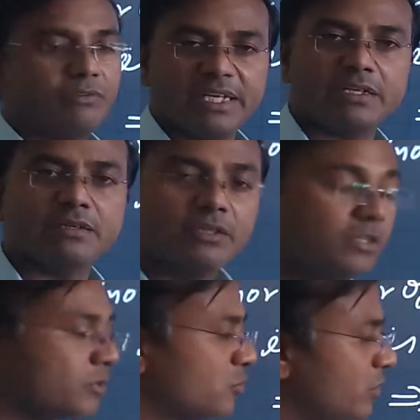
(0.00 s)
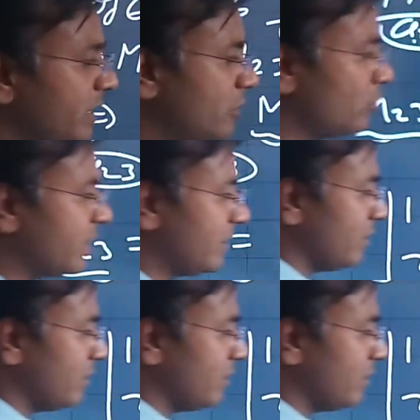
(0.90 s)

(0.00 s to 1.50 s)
right? So that you can